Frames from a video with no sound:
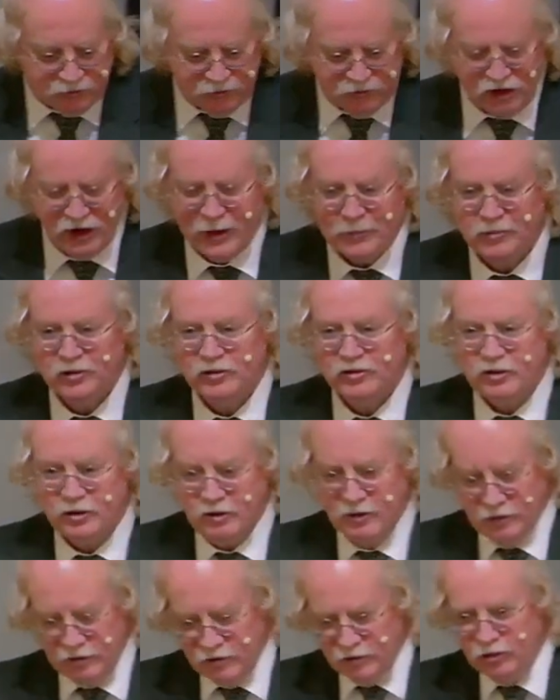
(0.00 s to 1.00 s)
chapters,
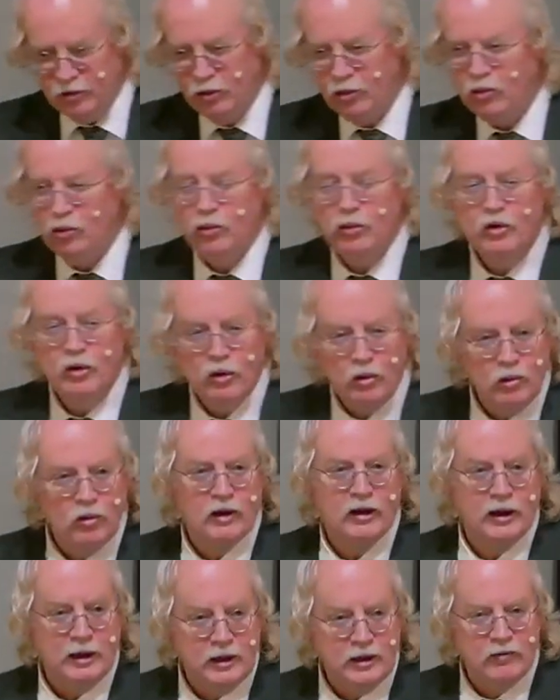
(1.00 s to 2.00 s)
you know
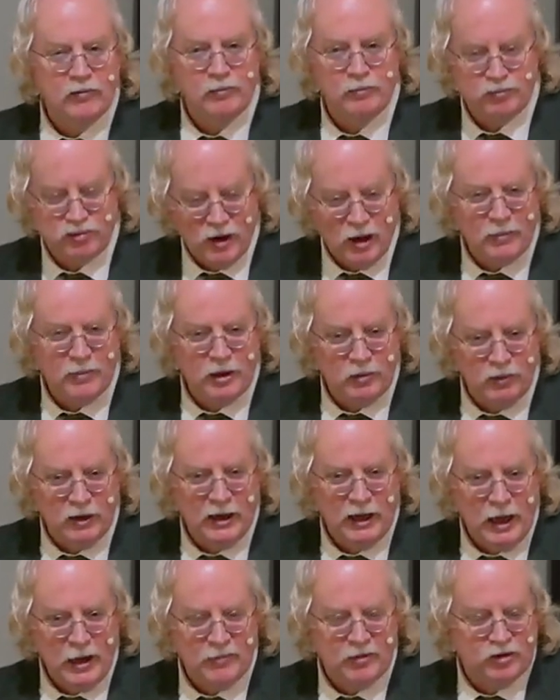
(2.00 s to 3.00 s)
kind of probably what
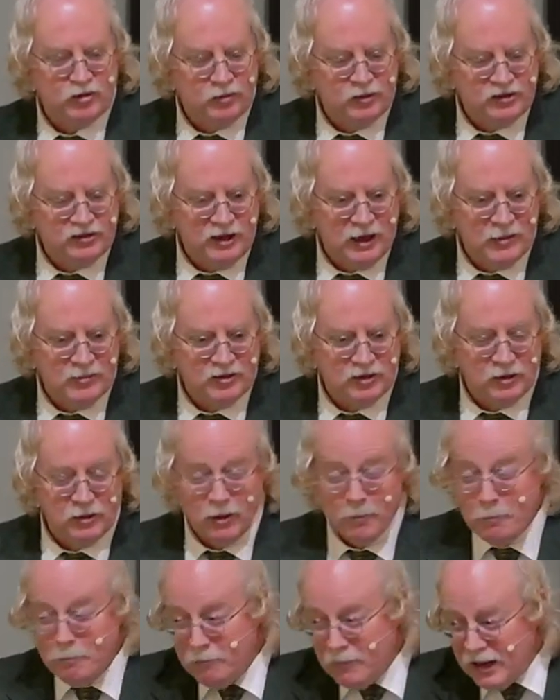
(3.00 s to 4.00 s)
happens with Samson.
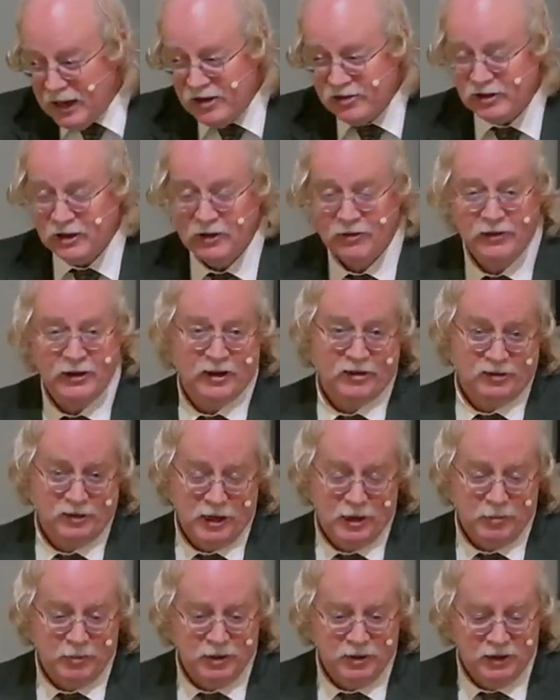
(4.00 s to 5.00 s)
Amazing things
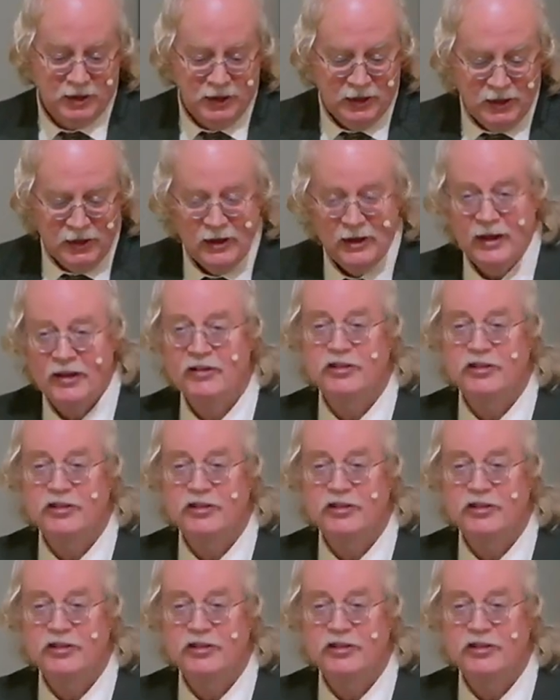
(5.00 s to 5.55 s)
happen in